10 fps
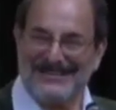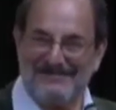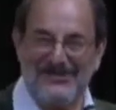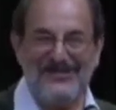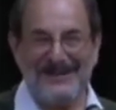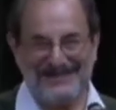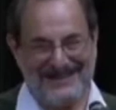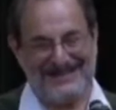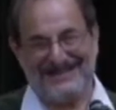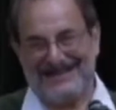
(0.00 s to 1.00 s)
let's move up
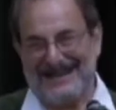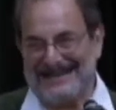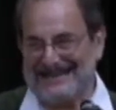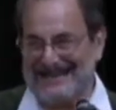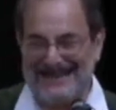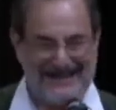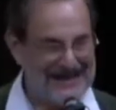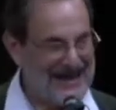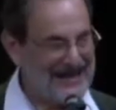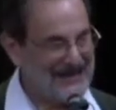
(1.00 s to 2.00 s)
the head to
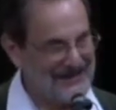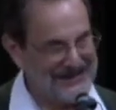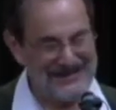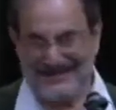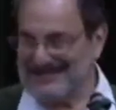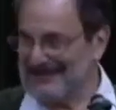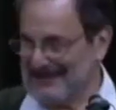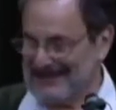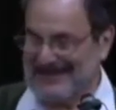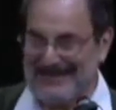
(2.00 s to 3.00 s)
1989, and Lucille's
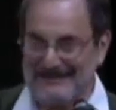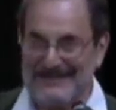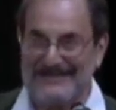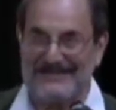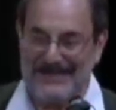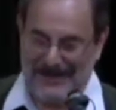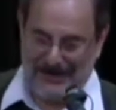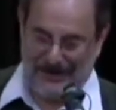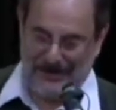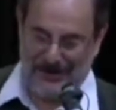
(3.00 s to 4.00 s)
coming to campus, and
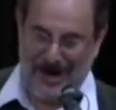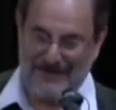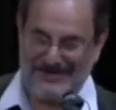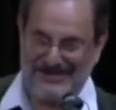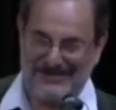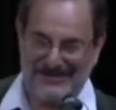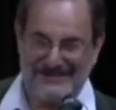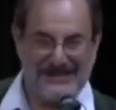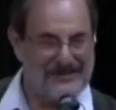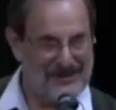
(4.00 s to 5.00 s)
her office is going
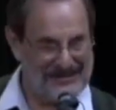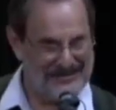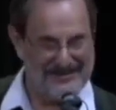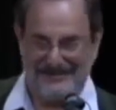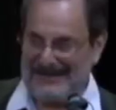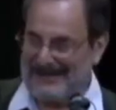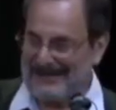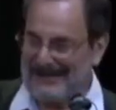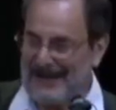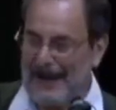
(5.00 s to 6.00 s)
to be across from
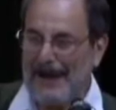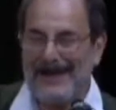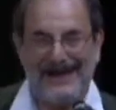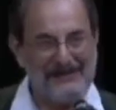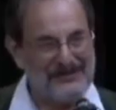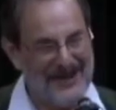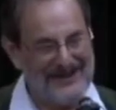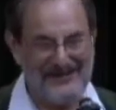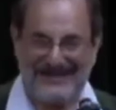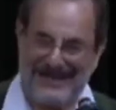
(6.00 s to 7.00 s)
mine. And I'm
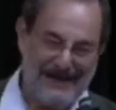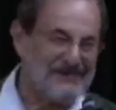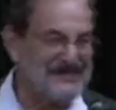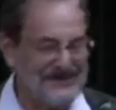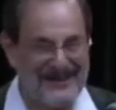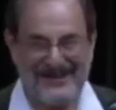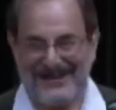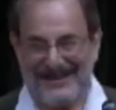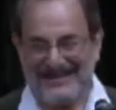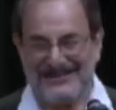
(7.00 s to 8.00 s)
driving to campus, and we're having
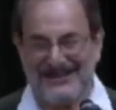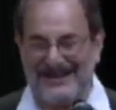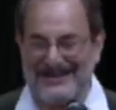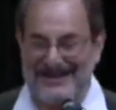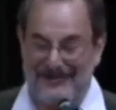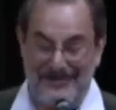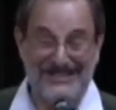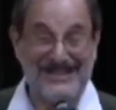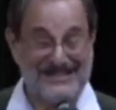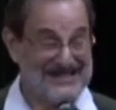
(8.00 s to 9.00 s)
a nice talk. And I
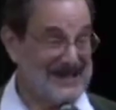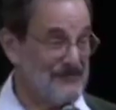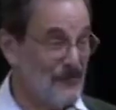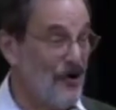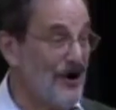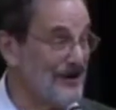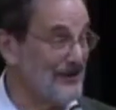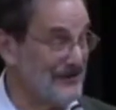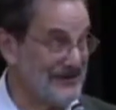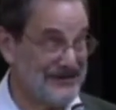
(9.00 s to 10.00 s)
realize as I'm
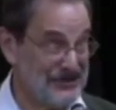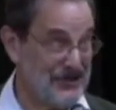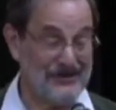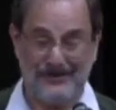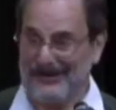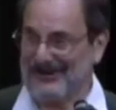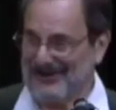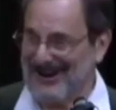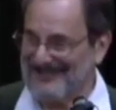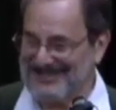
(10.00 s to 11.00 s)
walking her in to show her where
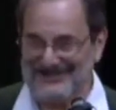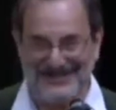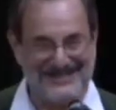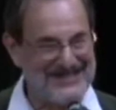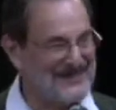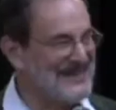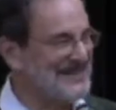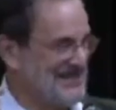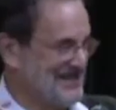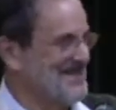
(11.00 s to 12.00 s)
her office was that I've
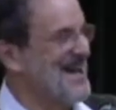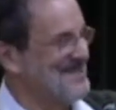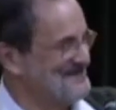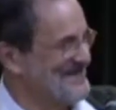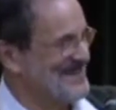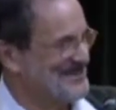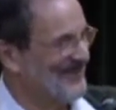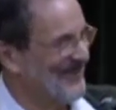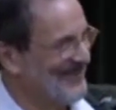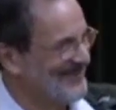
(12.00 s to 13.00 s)
got this sign on my
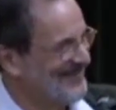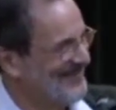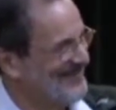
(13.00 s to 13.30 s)
door.